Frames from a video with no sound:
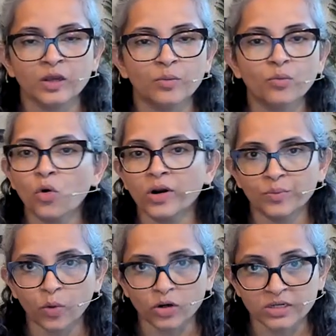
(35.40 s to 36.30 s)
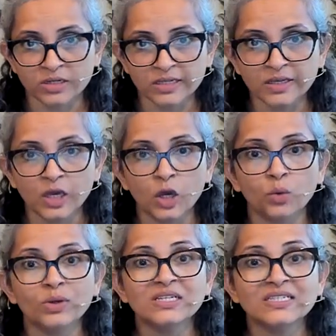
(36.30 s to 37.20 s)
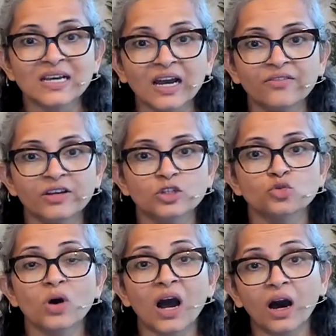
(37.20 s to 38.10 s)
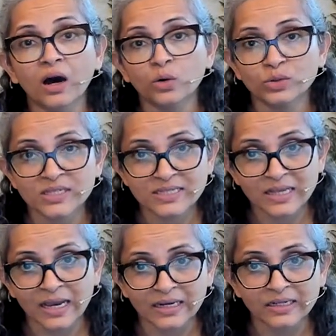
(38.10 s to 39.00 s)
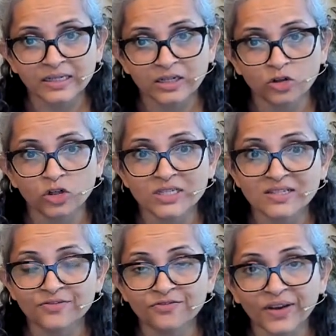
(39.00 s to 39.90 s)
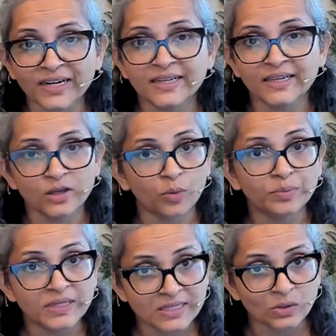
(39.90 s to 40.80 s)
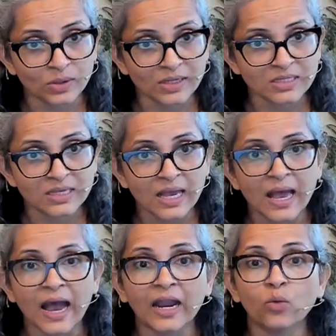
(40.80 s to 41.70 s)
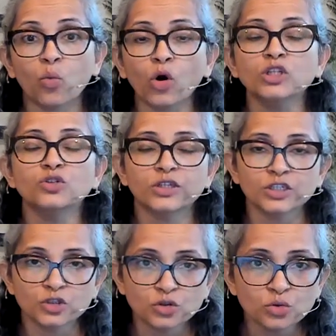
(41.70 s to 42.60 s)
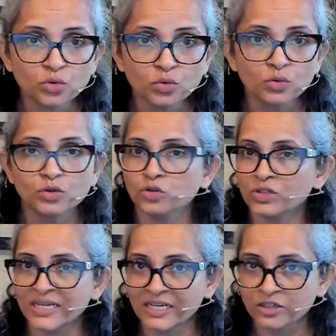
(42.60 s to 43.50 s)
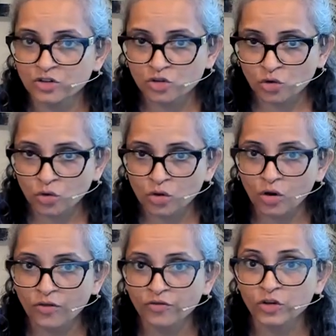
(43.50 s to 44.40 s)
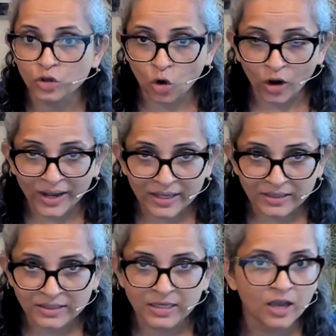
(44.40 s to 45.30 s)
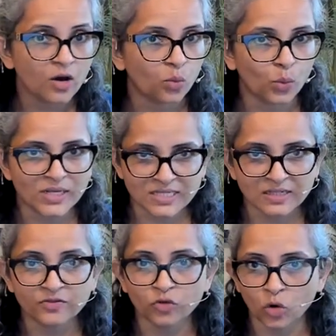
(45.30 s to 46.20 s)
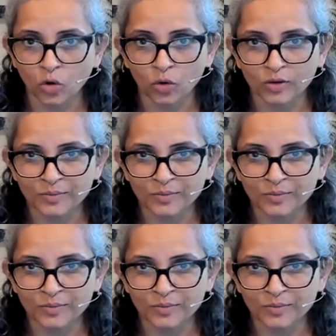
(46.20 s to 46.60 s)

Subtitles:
More importantly, we'll dive into how the silent killer is affecting your PCOS and what you can do to take control of your health once and for all.